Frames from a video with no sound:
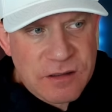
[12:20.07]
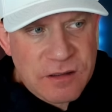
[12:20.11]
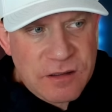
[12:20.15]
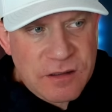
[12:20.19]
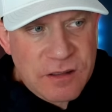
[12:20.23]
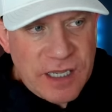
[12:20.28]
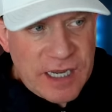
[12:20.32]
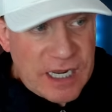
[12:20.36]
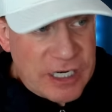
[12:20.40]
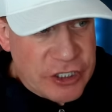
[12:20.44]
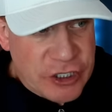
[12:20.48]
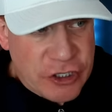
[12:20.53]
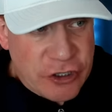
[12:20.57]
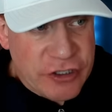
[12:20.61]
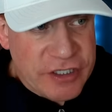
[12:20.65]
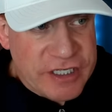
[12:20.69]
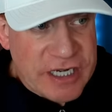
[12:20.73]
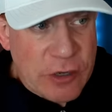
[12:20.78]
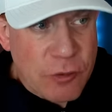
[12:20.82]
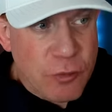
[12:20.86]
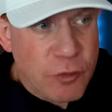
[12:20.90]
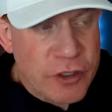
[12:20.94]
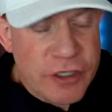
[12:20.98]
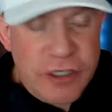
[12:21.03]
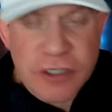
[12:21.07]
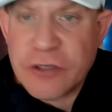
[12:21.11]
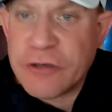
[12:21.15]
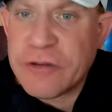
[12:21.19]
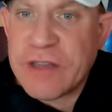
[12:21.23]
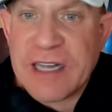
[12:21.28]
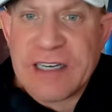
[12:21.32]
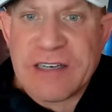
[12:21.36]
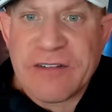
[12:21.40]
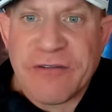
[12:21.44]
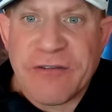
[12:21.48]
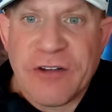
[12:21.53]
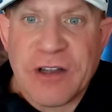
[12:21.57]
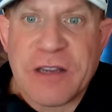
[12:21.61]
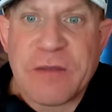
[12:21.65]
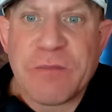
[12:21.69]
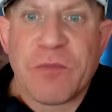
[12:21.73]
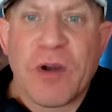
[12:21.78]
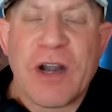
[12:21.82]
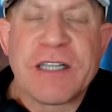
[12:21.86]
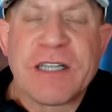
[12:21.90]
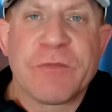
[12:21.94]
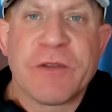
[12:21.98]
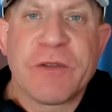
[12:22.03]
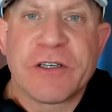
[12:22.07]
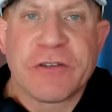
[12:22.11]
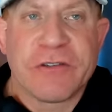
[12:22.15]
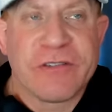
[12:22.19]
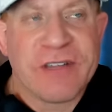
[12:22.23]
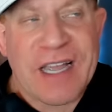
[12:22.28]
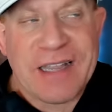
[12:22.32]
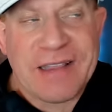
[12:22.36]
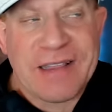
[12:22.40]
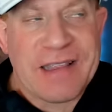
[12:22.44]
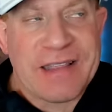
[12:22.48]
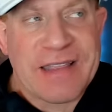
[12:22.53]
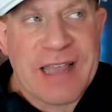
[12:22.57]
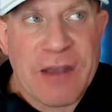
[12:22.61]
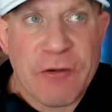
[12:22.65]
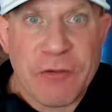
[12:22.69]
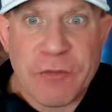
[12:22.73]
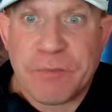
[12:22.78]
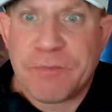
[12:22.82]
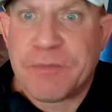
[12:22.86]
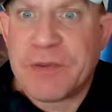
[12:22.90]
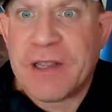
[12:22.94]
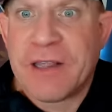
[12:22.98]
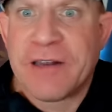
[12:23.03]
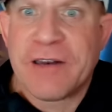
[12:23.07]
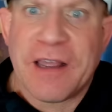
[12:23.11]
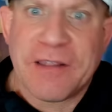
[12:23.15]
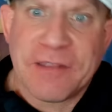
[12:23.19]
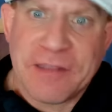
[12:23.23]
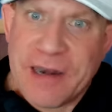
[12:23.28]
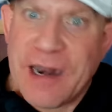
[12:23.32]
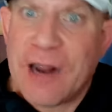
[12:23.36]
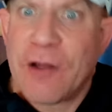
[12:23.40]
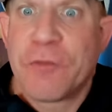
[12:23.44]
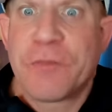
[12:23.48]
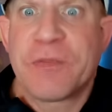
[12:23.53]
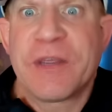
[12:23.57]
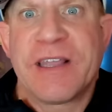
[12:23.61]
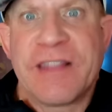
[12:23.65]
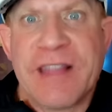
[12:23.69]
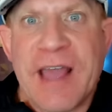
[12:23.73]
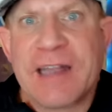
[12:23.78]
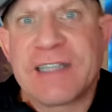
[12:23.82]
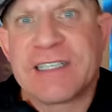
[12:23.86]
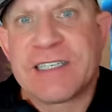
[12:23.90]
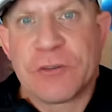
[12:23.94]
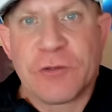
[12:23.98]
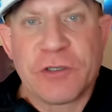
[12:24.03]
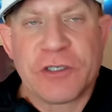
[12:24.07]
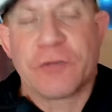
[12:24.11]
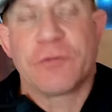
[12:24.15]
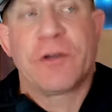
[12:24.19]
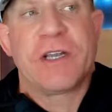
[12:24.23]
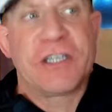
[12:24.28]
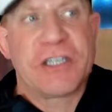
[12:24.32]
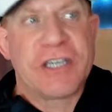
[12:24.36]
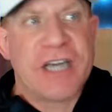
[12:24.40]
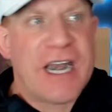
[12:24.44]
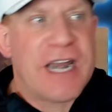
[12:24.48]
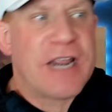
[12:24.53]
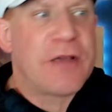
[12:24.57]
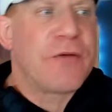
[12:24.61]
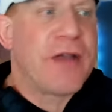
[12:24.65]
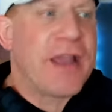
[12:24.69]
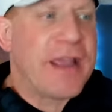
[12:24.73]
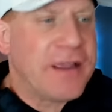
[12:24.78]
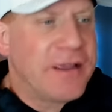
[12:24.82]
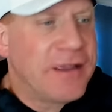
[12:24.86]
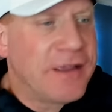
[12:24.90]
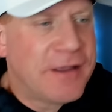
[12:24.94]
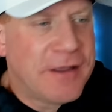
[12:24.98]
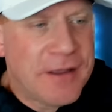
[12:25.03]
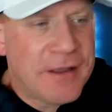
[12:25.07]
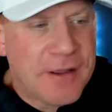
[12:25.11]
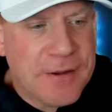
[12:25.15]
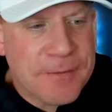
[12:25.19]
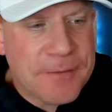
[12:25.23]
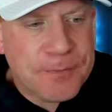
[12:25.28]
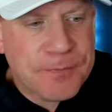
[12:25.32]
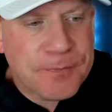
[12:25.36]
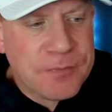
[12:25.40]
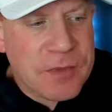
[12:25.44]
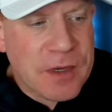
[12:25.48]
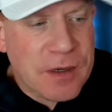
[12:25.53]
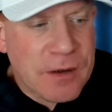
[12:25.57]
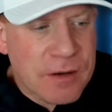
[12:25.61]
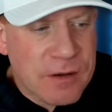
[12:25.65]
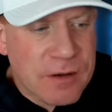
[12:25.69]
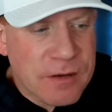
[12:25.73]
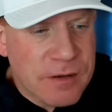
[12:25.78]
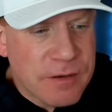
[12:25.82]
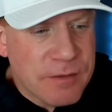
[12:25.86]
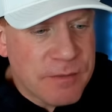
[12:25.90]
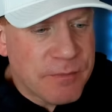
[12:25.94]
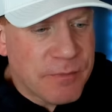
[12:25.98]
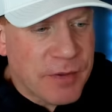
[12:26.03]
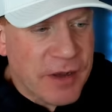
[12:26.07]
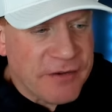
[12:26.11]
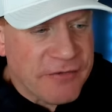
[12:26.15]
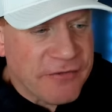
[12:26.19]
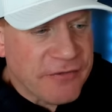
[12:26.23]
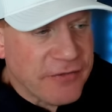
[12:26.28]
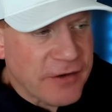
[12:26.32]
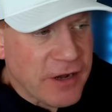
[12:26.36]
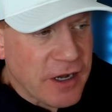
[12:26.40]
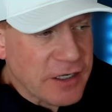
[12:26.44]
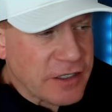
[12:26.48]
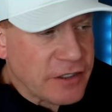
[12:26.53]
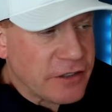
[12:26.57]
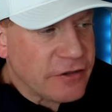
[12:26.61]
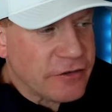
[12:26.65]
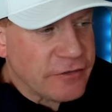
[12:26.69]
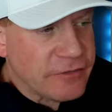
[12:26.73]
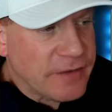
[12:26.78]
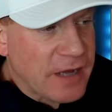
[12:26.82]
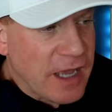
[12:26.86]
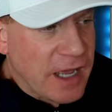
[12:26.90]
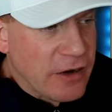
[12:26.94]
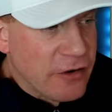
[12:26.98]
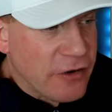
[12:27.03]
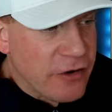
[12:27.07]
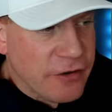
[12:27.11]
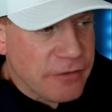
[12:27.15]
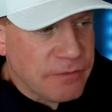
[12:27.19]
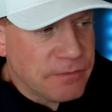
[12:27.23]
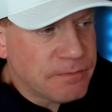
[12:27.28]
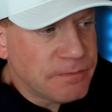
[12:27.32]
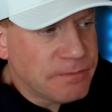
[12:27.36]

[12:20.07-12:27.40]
like I sure as hell wouldn't do that to fucking Bryce Mitchell. Not that that would be, not that I would be in that situation anyway. But fuck, dude, I don't know.